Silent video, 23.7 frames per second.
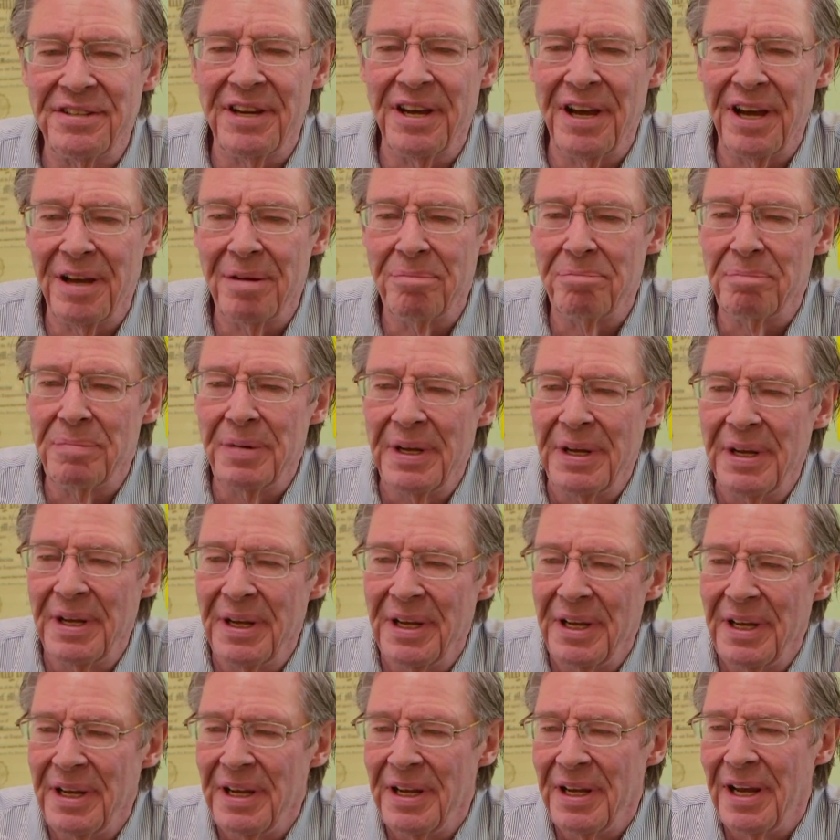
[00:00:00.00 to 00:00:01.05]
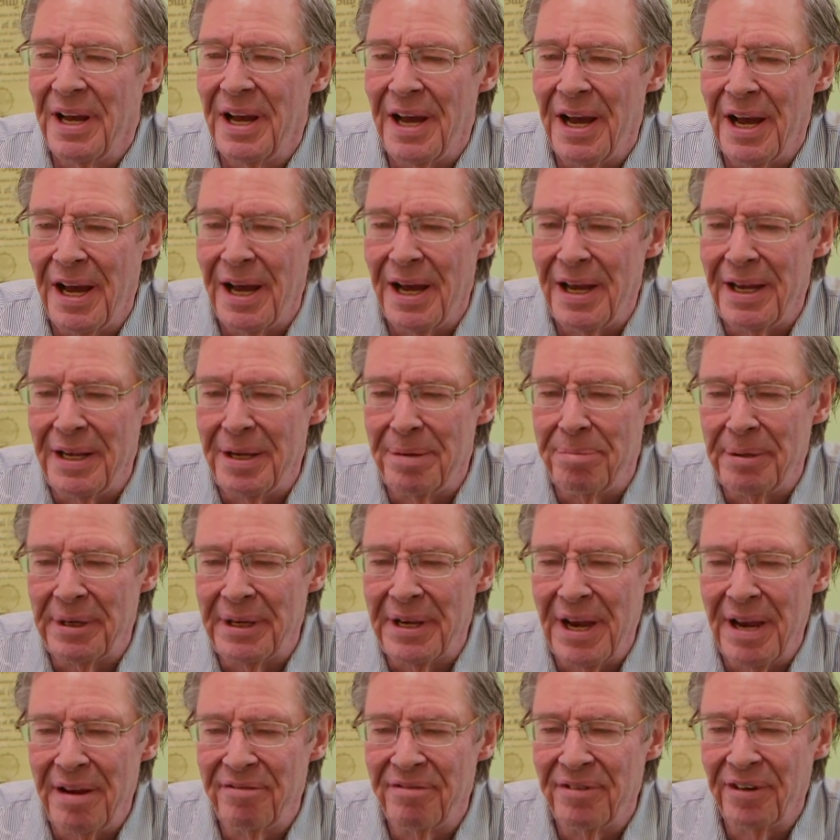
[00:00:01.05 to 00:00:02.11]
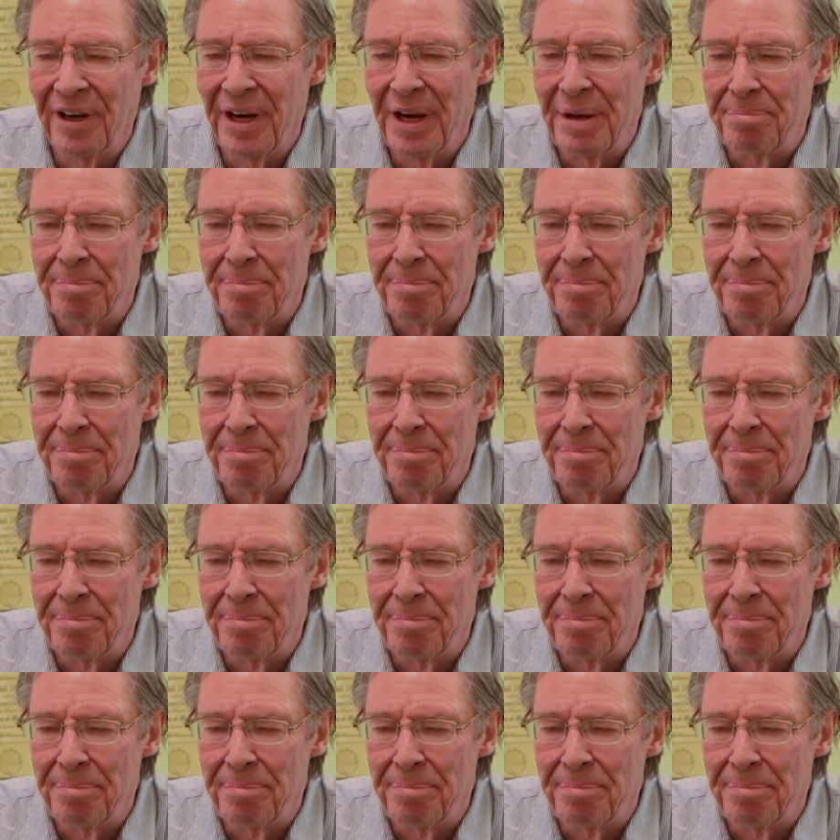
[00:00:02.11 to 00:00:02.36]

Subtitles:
it became very